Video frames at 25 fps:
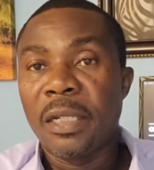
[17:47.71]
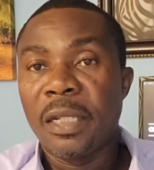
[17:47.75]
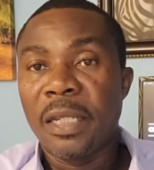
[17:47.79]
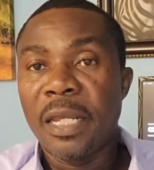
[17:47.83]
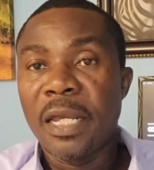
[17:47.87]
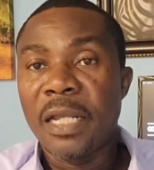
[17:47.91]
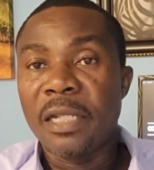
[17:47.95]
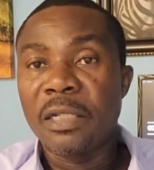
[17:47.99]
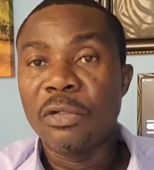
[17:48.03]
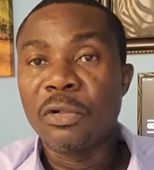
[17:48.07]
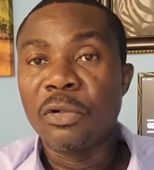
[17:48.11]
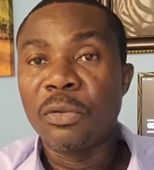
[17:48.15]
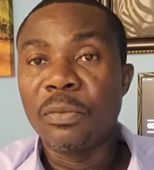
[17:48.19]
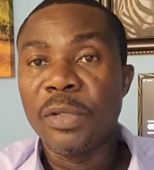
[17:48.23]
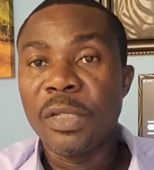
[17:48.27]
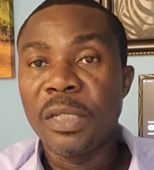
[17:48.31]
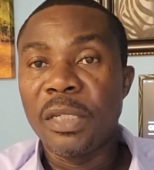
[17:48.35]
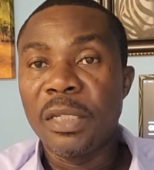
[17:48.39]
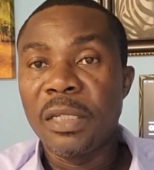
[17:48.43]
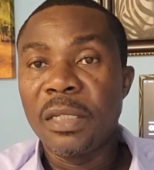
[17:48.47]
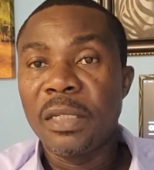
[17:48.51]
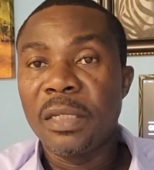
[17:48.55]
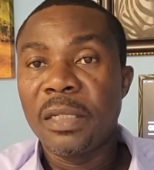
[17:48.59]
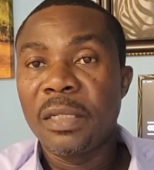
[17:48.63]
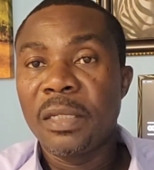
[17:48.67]

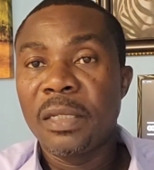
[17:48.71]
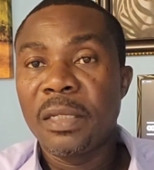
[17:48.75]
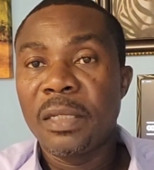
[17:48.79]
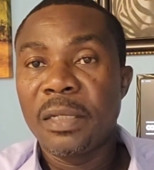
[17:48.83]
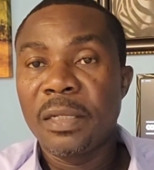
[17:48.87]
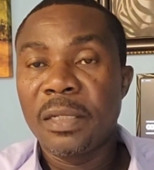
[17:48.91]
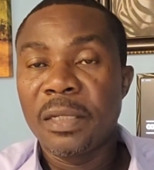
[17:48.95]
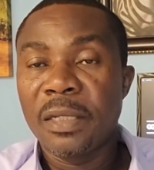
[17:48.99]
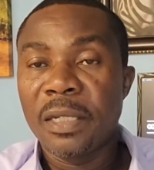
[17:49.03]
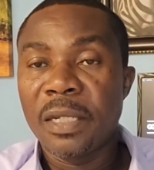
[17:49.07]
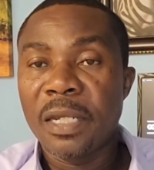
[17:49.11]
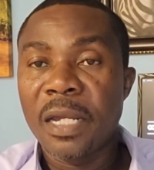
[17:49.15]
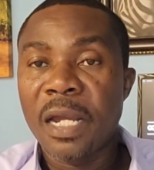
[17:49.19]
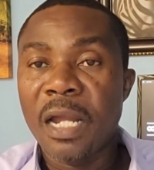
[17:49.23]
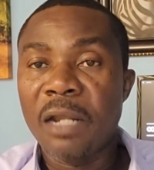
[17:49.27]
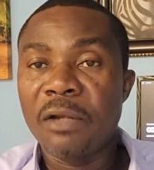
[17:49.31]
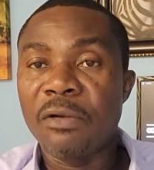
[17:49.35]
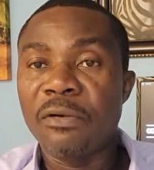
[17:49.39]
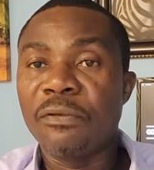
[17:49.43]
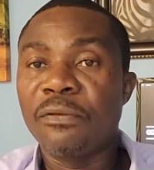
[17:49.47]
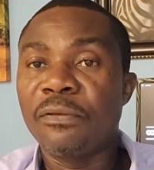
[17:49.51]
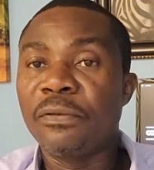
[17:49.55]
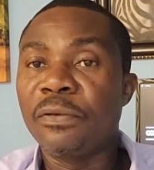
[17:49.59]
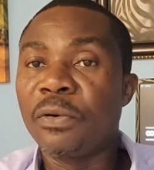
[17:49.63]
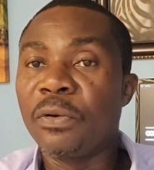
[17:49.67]
Adobe
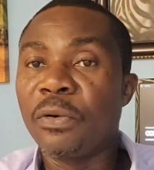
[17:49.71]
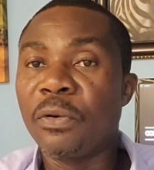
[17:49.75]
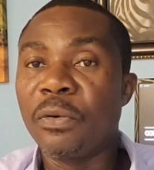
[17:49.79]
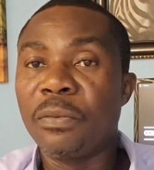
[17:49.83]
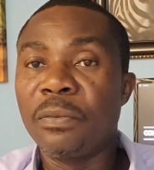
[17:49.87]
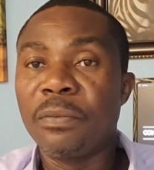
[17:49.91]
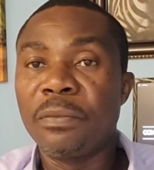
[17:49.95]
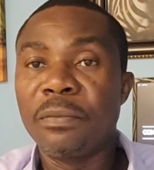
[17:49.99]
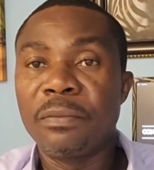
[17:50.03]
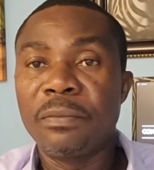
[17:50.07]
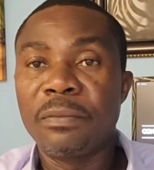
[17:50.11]
hydrofoam,